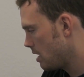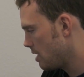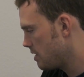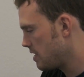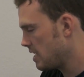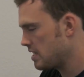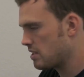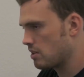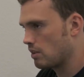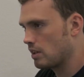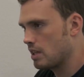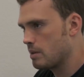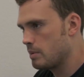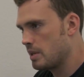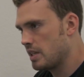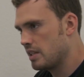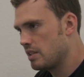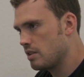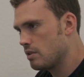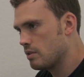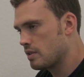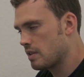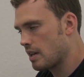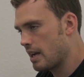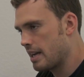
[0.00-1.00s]
These are limited
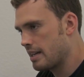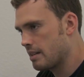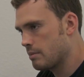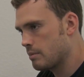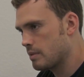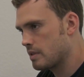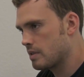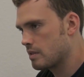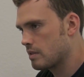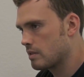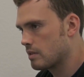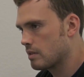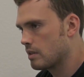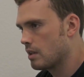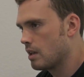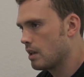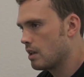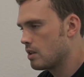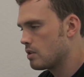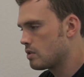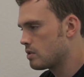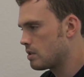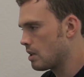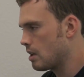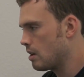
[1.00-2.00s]
use items.
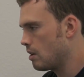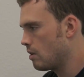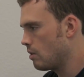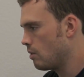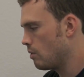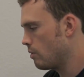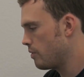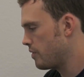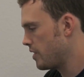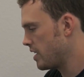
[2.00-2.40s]
So